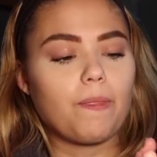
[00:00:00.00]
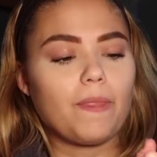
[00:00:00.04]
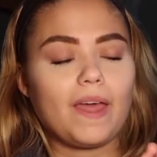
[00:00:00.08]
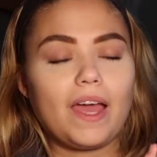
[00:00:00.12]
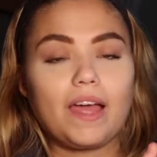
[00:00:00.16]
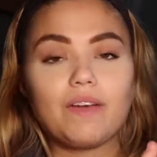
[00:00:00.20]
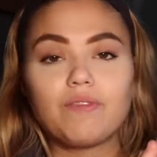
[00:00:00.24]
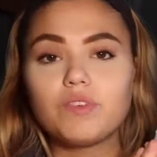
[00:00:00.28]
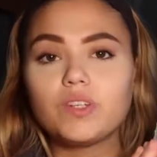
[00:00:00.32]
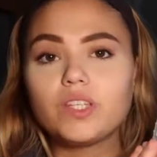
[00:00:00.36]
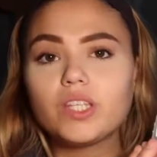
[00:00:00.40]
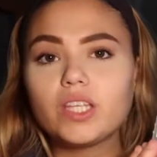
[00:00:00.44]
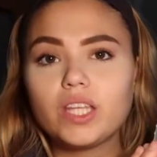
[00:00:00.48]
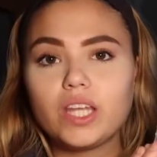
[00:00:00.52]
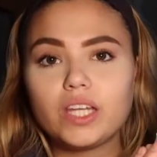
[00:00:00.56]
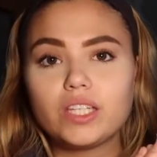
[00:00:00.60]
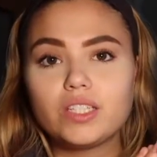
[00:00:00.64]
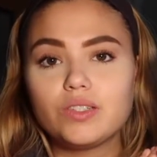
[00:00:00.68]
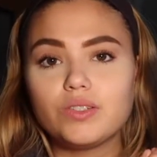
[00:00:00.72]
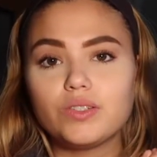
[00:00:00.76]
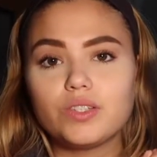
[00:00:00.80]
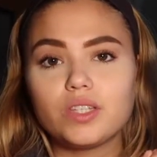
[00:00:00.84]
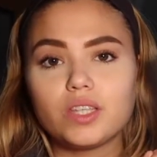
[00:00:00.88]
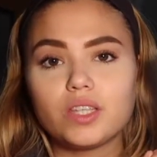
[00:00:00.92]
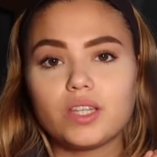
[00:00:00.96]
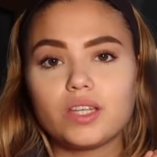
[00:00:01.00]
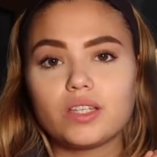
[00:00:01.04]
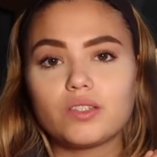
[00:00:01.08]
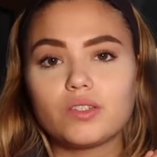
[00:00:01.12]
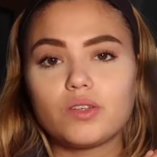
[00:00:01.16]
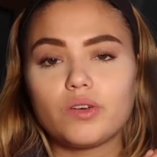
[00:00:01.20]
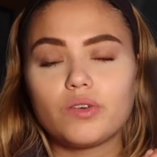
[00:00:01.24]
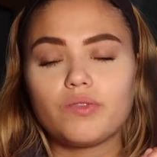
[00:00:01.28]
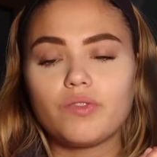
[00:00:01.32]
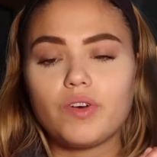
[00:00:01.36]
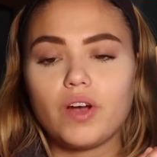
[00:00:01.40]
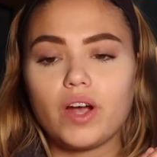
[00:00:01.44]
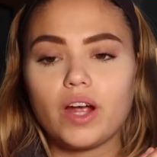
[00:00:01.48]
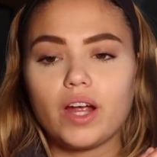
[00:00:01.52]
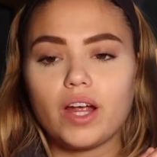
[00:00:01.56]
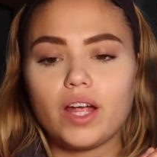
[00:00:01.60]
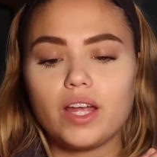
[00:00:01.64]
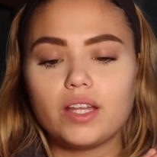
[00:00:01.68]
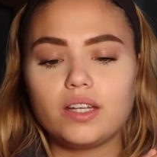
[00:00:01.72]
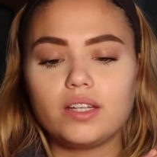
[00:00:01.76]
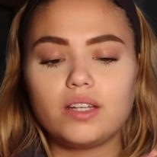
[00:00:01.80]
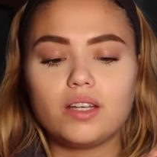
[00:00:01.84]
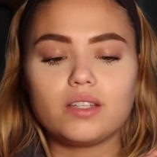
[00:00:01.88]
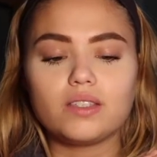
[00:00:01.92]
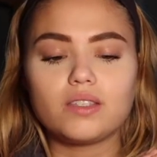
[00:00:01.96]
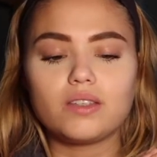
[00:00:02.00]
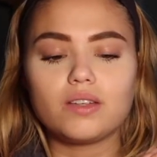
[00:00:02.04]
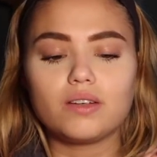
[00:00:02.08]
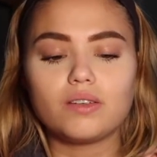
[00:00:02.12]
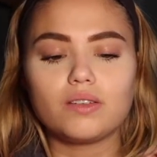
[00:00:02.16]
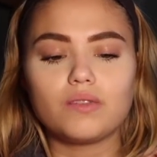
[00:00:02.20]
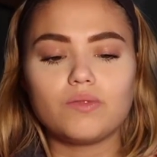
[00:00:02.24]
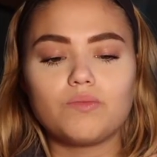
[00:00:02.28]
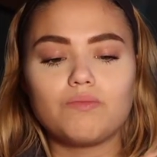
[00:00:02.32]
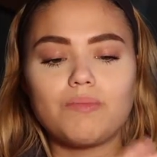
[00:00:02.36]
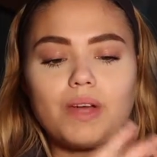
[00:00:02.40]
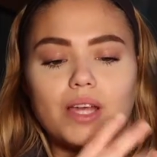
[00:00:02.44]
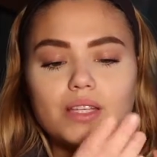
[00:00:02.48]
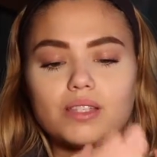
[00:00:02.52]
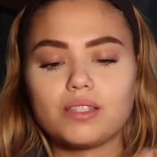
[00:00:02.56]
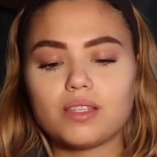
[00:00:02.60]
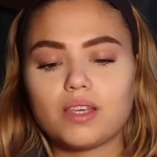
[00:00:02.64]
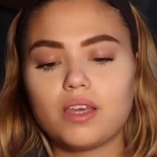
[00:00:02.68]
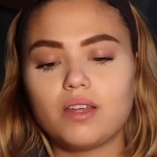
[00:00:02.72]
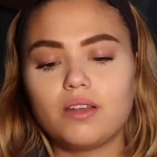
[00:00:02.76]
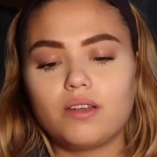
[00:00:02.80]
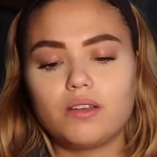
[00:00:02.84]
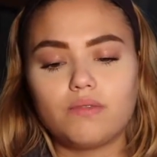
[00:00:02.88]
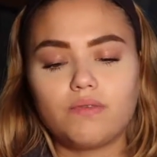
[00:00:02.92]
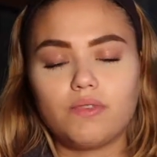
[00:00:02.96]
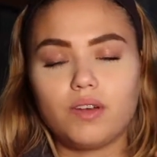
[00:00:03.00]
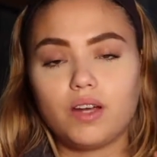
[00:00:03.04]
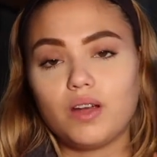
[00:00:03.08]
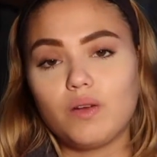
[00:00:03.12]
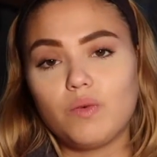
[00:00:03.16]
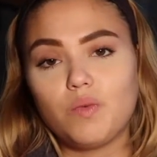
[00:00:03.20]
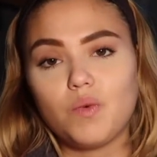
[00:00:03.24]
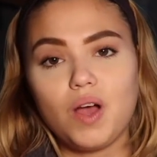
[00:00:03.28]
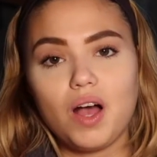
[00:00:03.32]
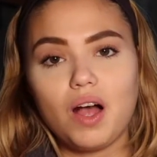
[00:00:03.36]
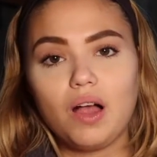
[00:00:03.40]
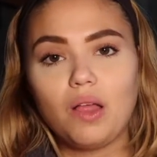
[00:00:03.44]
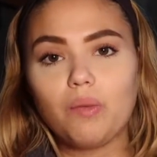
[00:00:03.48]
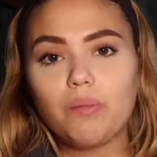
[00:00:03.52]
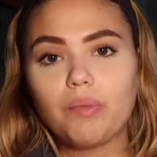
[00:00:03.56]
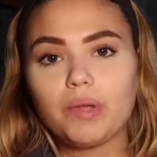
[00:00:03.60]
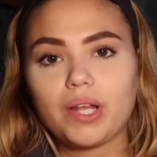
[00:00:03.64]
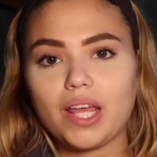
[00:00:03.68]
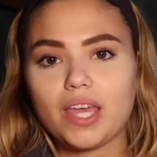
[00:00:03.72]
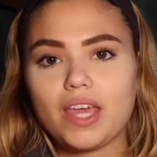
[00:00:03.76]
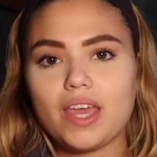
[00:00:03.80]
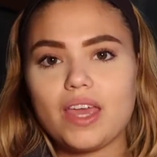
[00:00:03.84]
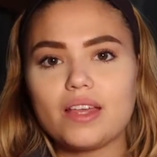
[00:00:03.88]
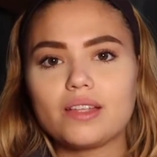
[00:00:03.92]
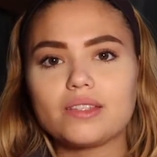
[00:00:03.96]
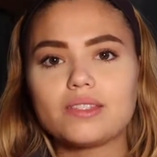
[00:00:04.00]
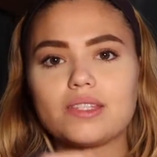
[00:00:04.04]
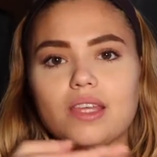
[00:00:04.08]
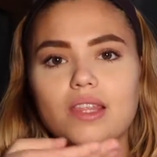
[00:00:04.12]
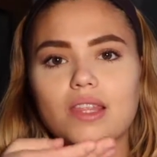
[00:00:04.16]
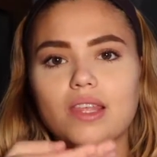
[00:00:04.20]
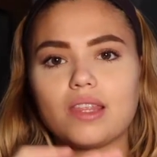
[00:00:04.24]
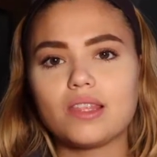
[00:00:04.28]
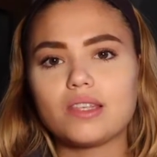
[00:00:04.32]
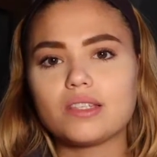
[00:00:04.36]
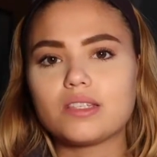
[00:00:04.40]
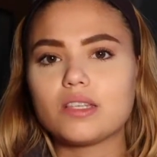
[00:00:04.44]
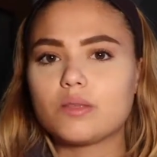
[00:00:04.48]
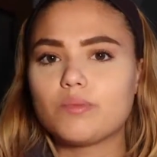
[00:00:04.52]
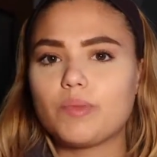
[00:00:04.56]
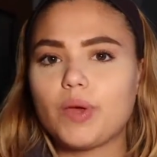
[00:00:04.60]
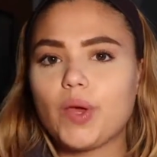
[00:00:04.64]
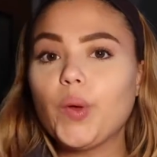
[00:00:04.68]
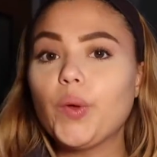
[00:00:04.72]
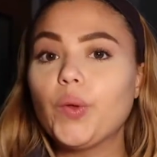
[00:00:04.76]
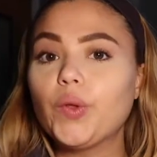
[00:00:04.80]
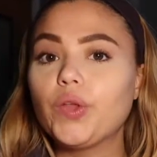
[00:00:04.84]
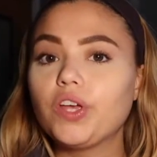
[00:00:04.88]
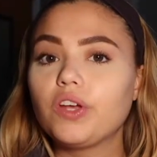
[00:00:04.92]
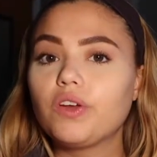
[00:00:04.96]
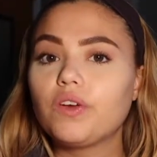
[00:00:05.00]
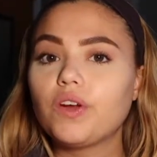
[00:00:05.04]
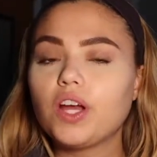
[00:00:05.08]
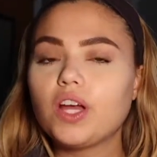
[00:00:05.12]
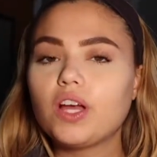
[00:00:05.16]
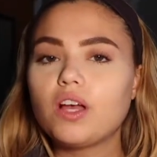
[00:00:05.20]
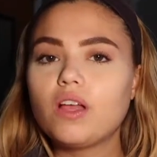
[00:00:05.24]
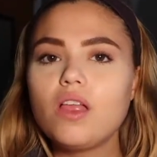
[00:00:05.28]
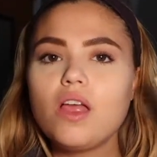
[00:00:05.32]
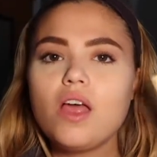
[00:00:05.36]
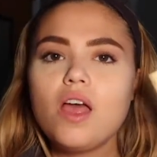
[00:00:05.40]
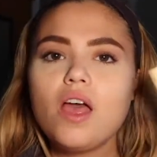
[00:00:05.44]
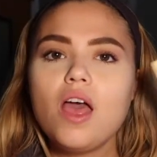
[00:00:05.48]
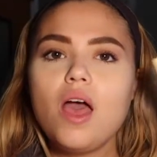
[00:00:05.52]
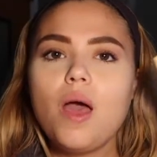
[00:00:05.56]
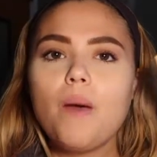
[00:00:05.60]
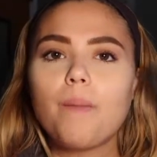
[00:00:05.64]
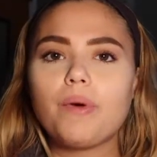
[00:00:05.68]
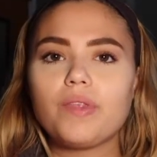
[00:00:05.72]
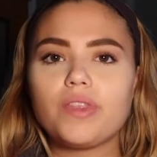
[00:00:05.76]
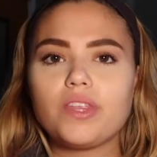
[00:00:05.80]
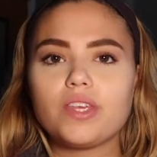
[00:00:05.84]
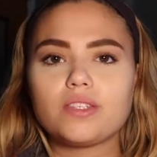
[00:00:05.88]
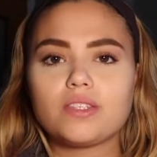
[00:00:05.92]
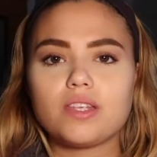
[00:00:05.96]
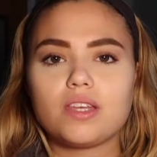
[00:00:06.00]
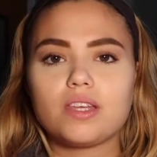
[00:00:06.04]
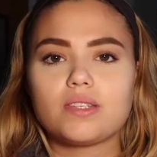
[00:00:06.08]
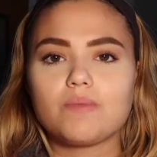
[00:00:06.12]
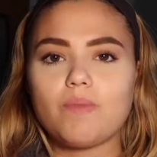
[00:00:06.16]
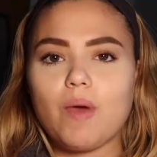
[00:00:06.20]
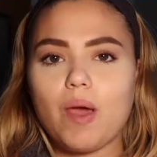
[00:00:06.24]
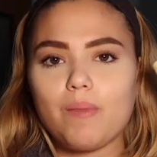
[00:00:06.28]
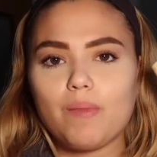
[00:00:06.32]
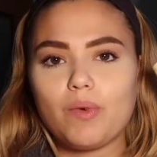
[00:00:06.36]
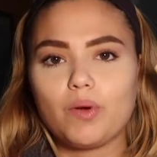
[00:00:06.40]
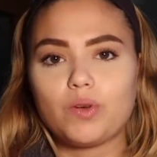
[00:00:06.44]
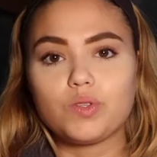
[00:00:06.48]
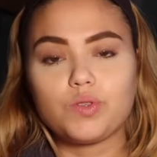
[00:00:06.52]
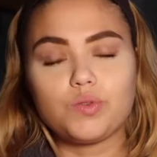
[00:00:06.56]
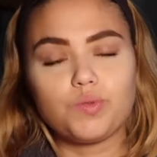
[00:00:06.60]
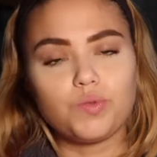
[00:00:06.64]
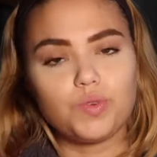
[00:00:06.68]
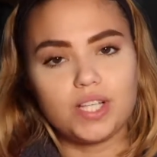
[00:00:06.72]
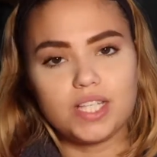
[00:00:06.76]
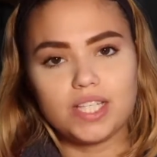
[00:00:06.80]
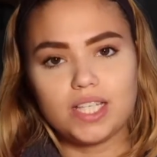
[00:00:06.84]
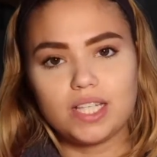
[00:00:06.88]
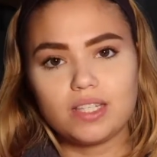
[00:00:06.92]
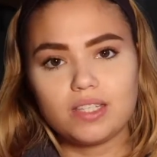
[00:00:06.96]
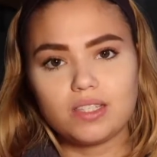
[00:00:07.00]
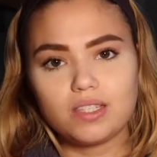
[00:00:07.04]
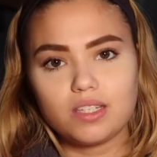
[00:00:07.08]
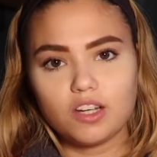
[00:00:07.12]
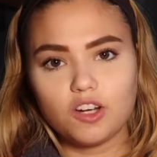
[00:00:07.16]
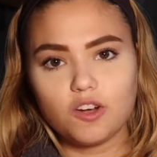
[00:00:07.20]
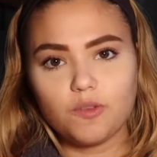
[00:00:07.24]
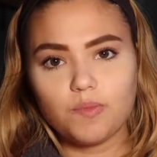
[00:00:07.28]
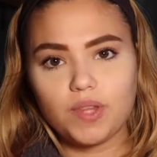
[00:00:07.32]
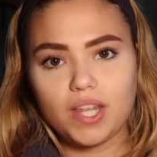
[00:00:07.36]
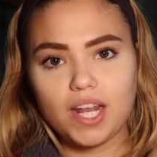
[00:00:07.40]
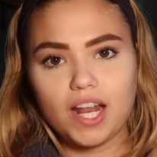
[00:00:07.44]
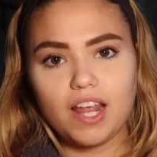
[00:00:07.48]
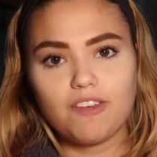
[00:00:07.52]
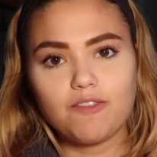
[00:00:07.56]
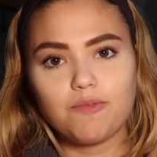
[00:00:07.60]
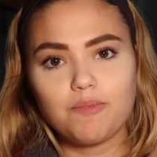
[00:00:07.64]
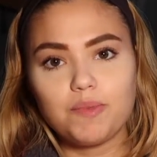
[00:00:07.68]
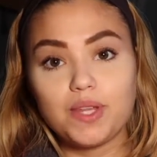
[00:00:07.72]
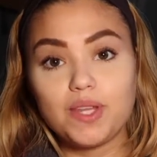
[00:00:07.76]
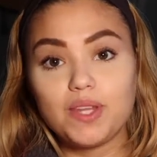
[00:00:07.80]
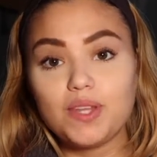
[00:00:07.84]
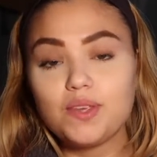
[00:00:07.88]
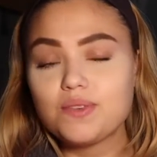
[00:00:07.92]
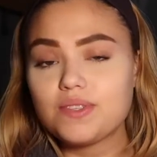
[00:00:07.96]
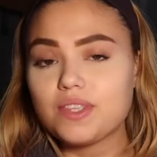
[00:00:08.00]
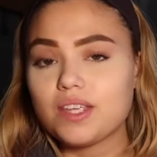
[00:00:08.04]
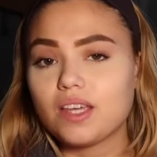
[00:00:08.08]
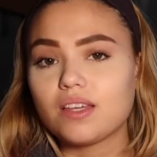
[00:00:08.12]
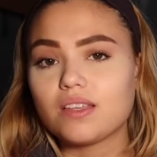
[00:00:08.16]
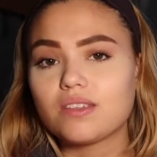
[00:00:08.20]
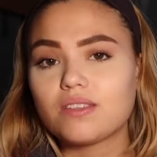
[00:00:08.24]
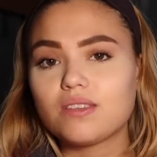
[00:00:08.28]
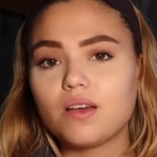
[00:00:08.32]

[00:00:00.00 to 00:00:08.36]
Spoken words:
I've really liked using this so far. It does my skin very well, but I can't say that this is my holy grail, but this is my most recent serum that I've been using.